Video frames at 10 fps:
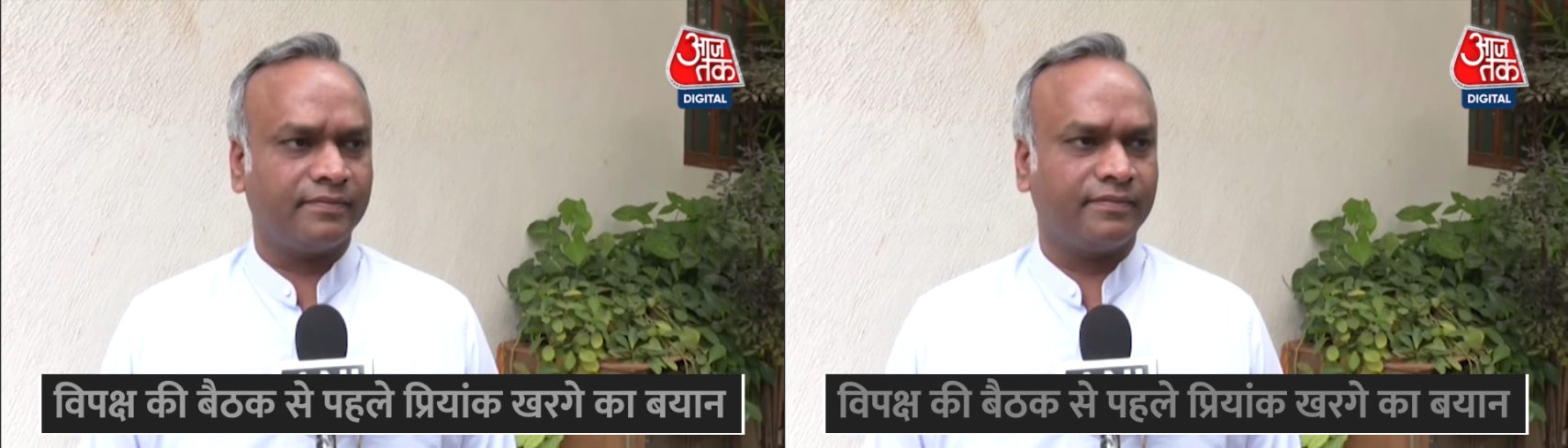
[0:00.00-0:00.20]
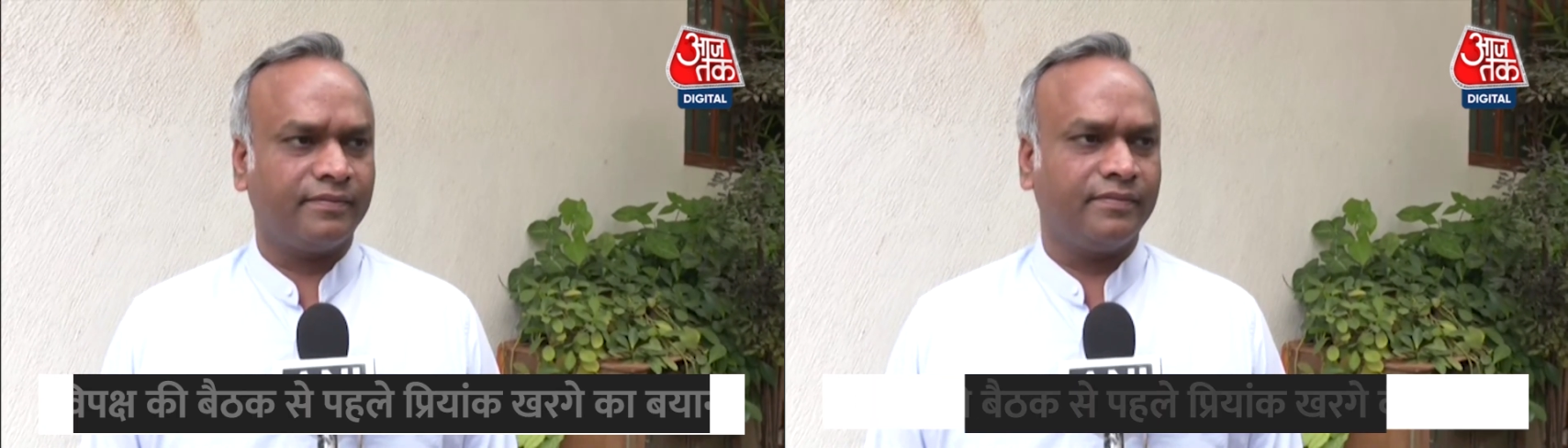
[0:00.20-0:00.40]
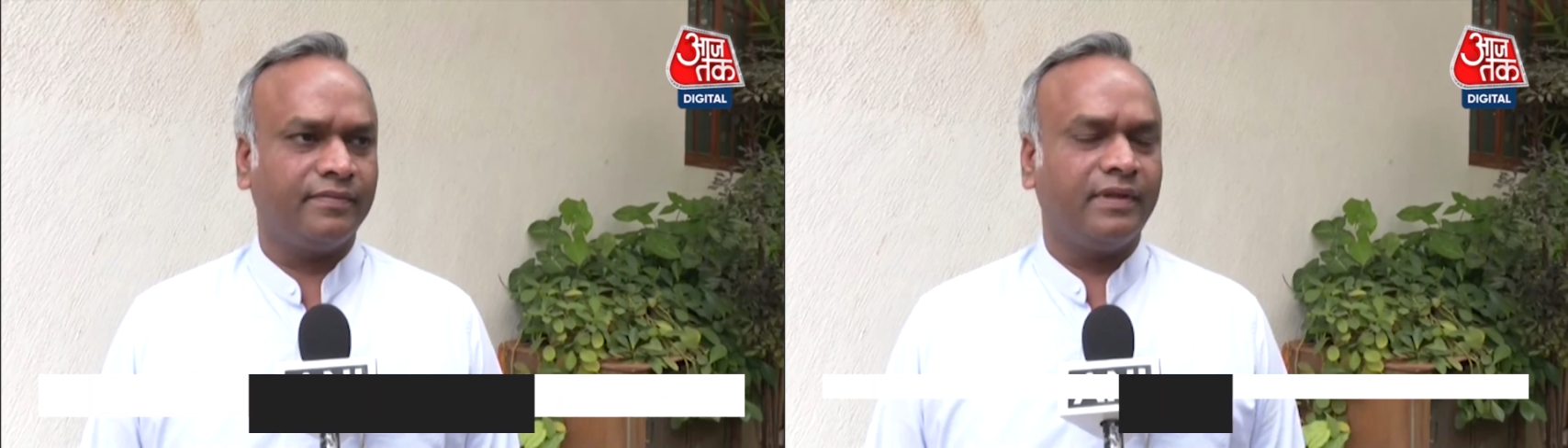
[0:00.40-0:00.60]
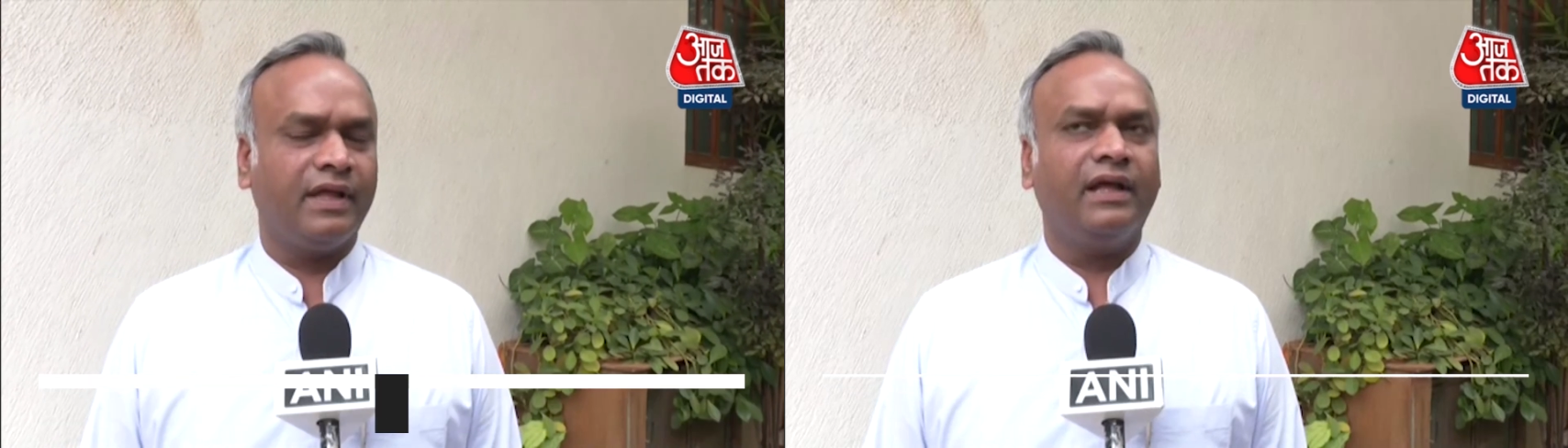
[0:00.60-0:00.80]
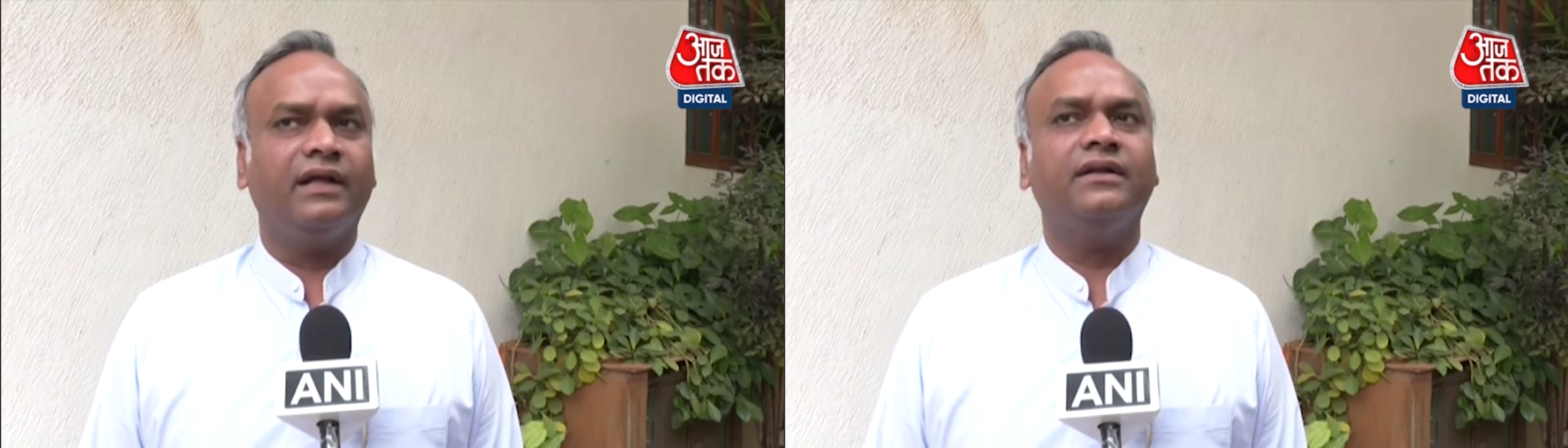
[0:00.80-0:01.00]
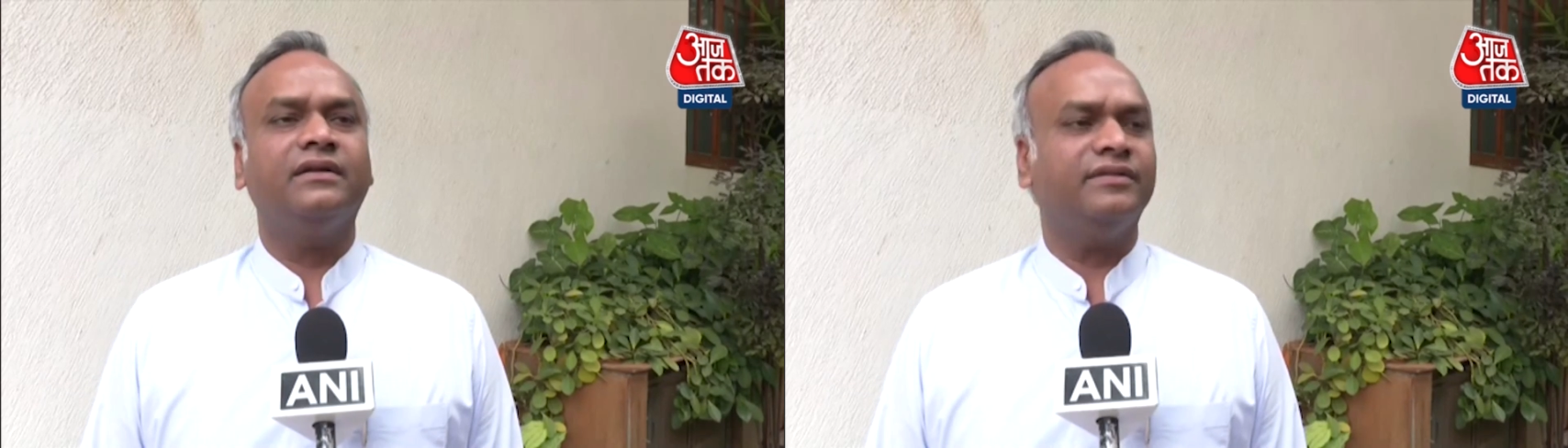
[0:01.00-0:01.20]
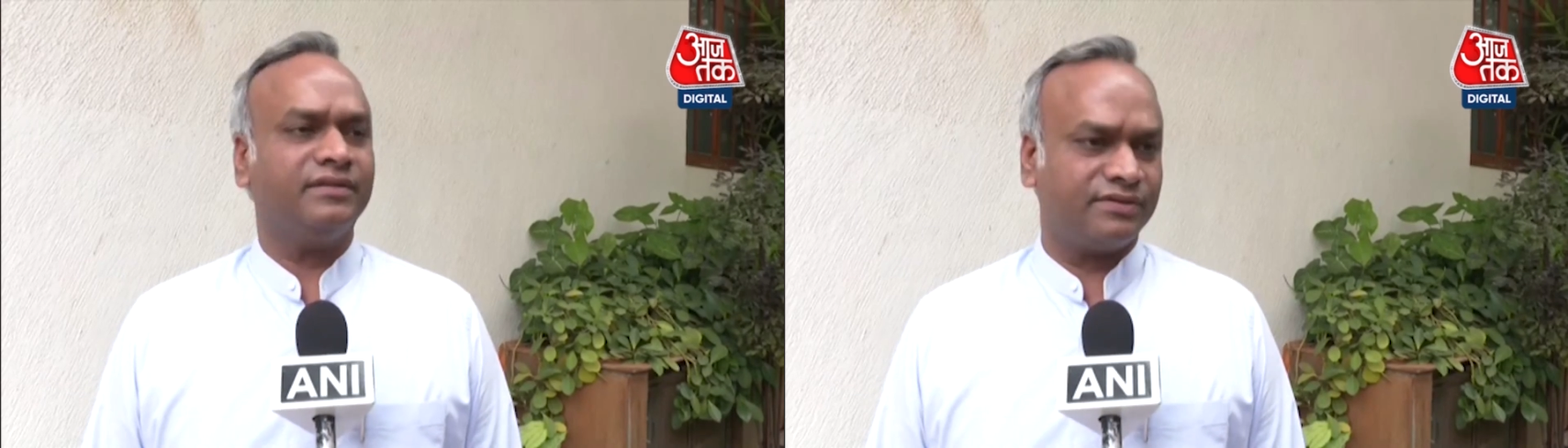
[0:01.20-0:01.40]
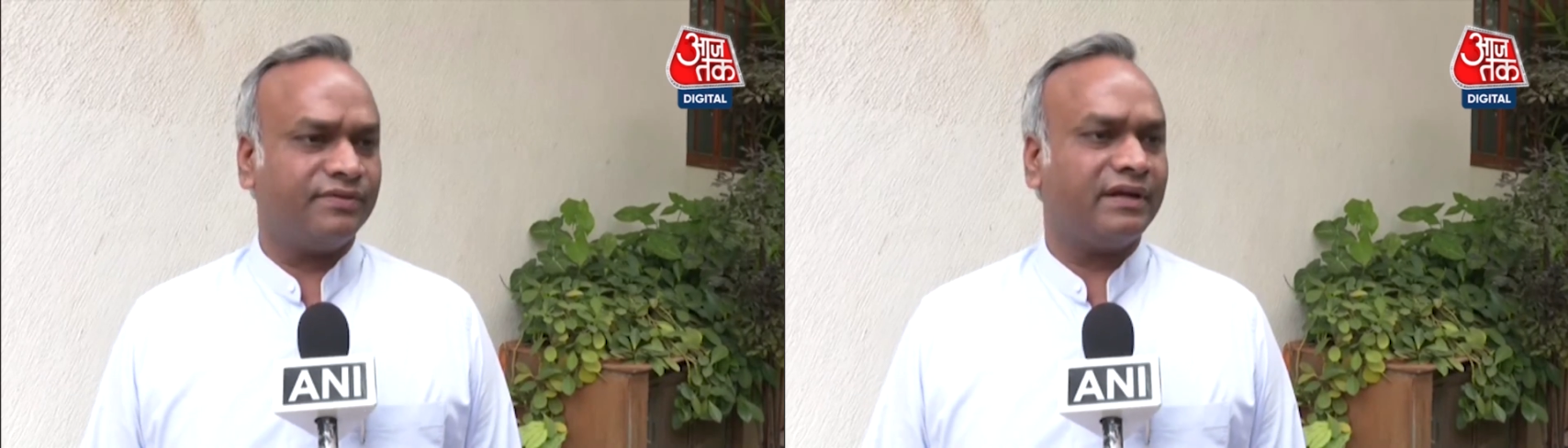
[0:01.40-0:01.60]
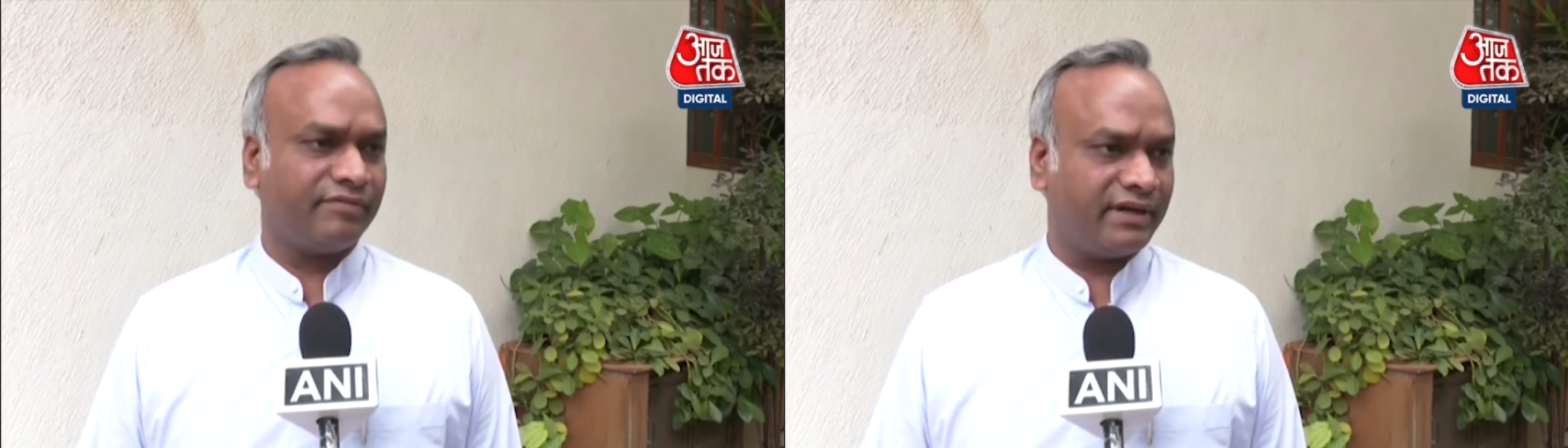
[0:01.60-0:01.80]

yeah, So we are